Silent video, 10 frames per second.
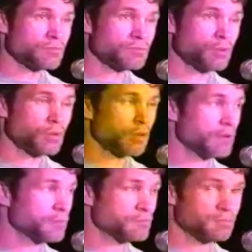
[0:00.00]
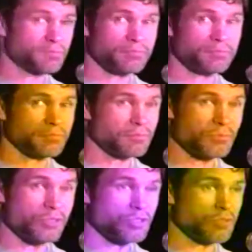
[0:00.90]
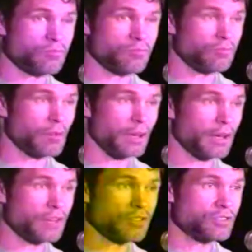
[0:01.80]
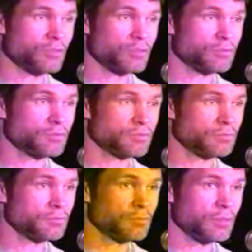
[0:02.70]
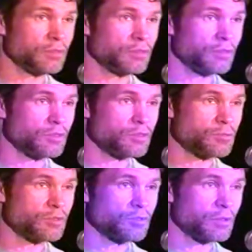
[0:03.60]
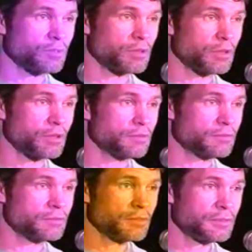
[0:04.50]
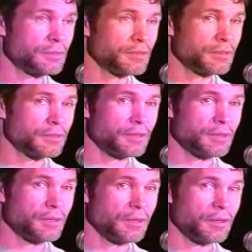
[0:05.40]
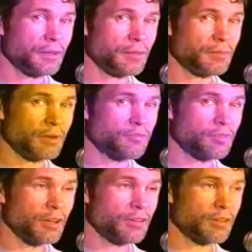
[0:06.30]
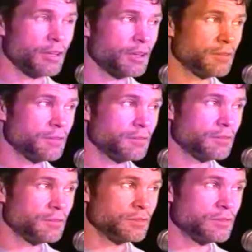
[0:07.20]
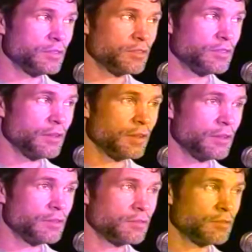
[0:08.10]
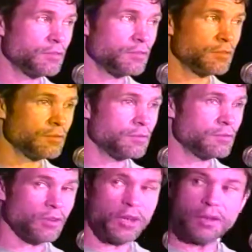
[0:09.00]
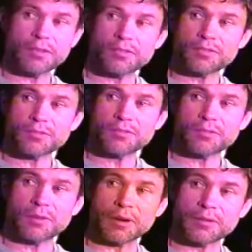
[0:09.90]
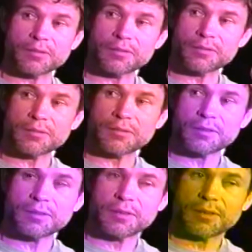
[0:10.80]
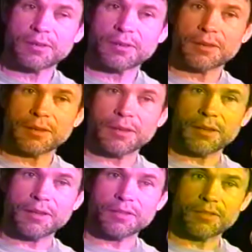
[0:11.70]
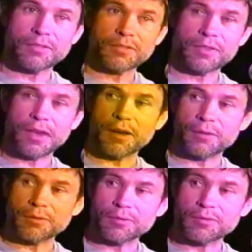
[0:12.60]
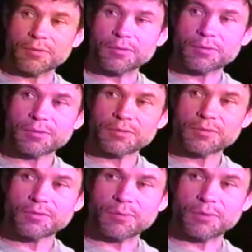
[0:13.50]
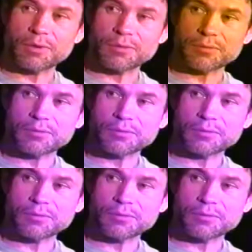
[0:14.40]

program, just right out of school, what instrument you want to play. And my father had Dixieland jazz records. Okay. And the sound of the trombone